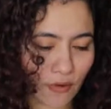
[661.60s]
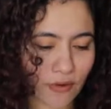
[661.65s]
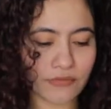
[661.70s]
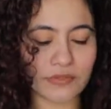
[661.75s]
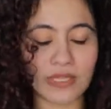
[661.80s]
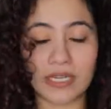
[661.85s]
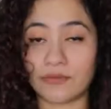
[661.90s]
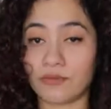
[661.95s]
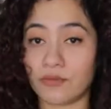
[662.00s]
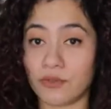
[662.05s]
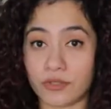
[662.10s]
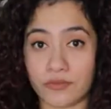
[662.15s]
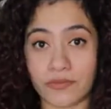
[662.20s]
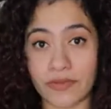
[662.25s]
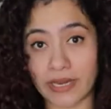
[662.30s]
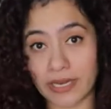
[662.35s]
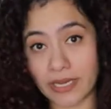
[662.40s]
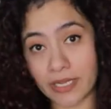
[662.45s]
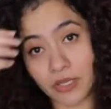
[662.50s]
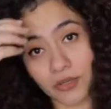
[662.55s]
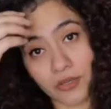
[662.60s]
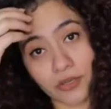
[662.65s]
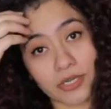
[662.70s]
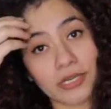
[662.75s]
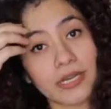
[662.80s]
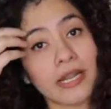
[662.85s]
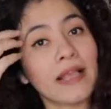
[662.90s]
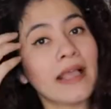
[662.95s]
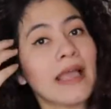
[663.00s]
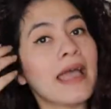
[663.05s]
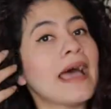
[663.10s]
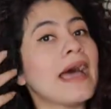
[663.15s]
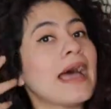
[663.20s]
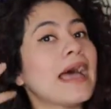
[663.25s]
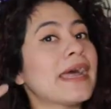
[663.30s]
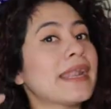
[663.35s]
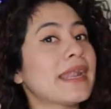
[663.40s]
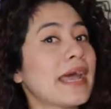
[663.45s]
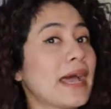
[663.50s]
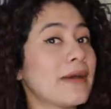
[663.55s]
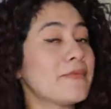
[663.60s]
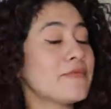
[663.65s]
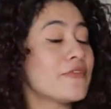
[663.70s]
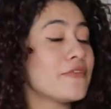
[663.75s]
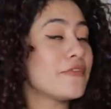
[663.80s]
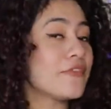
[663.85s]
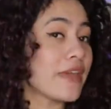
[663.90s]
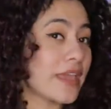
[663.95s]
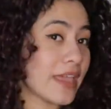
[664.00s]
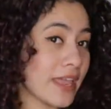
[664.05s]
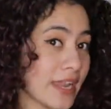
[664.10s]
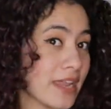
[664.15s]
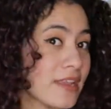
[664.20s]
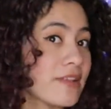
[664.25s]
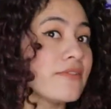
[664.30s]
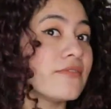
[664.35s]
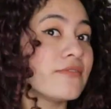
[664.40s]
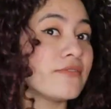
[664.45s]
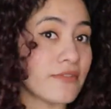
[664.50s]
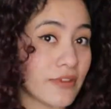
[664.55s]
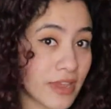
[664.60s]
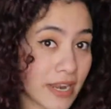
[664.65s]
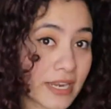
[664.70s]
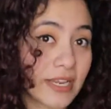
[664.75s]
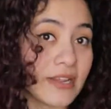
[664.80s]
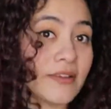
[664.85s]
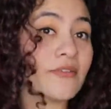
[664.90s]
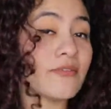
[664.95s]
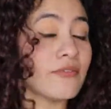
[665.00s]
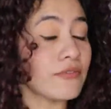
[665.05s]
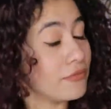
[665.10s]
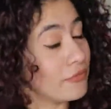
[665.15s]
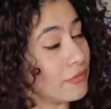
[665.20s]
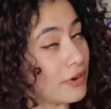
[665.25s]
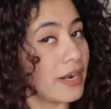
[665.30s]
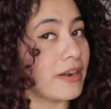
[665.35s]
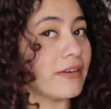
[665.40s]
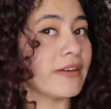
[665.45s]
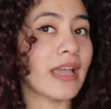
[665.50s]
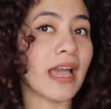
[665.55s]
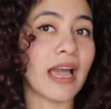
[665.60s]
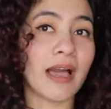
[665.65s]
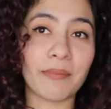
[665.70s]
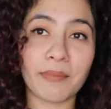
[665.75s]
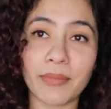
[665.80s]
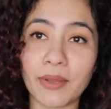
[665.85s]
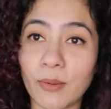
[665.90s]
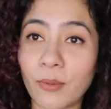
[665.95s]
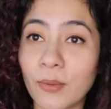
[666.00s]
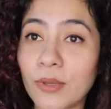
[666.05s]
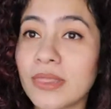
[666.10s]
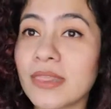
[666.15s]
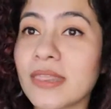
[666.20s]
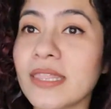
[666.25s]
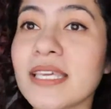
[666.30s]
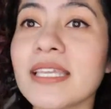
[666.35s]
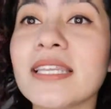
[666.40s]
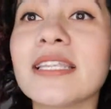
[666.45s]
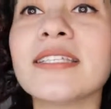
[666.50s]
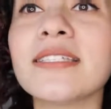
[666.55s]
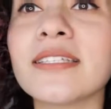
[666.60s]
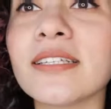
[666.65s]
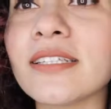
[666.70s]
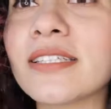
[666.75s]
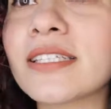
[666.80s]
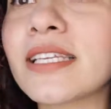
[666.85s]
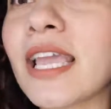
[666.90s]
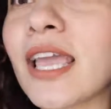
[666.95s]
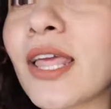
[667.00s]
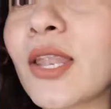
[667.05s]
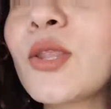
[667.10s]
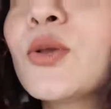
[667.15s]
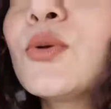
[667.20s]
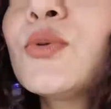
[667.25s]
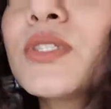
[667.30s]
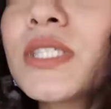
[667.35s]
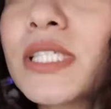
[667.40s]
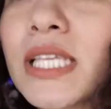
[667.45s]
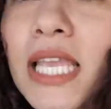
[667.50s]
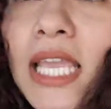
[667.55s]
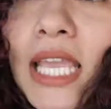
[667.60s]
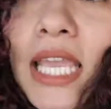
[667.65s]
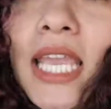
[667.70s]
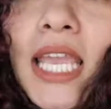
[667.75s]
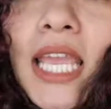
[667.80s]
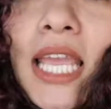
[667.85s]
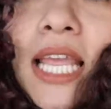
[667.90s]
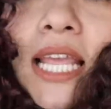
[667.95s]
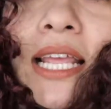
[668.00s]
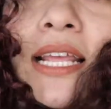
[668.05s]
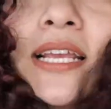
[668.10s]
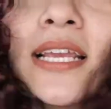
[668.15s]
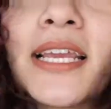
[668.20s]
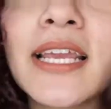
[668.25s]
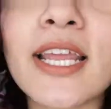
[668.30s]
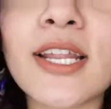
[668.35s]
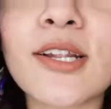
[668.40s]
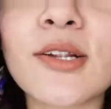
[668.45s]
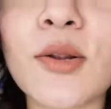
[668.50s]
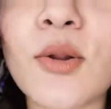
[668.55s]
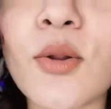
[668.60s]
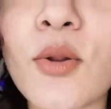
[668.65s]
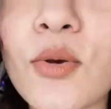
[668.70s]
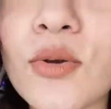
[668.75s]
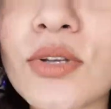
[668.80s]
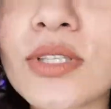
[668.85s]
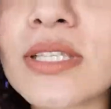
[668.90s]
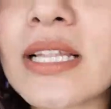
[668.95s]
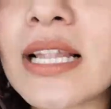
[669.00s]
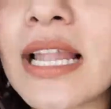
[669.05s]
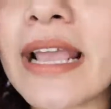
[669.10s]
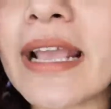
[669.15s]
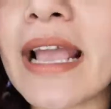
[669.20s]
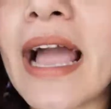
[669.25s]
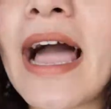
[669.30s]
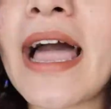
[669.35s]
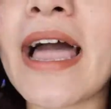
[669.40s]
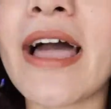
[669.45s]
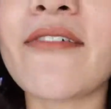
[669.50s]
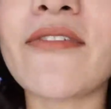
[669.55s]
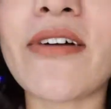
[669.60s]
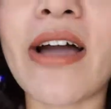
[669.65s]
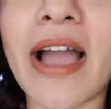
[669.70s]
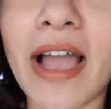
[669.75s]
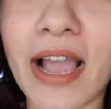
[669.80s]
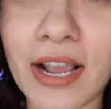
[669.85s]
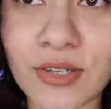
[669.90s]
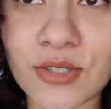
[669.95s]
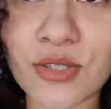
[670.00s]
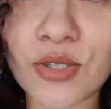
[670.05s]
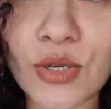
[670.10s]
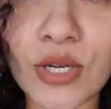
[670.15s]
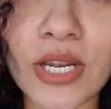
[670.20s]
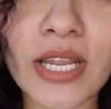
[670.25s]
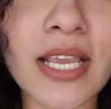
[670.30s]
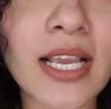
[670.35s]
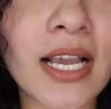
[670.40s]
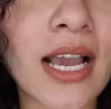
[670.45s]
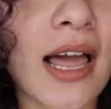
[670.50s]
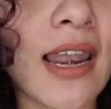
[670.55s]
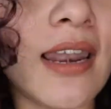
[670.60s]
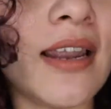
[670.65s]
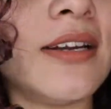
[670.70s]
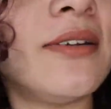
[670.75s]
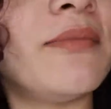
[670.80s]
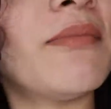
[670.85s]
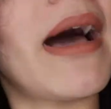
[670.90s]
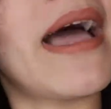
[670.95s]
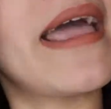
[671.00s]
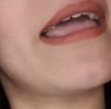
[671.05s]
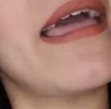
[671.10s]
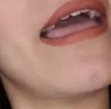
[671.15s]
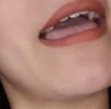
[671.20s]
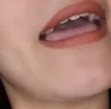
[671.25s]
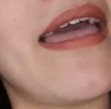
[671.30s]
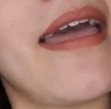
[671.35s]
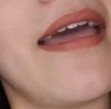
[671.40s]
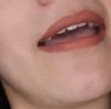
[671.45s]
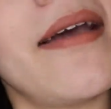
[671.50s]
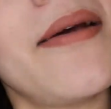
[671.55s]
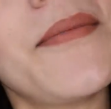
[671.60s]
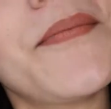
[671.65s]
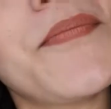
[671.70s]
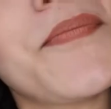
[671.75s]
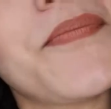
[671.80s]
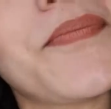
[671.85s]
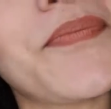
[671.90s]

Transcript: off. That was very good, and I'm very happy with the results. Can you see? It looks like I have actually colored my hair.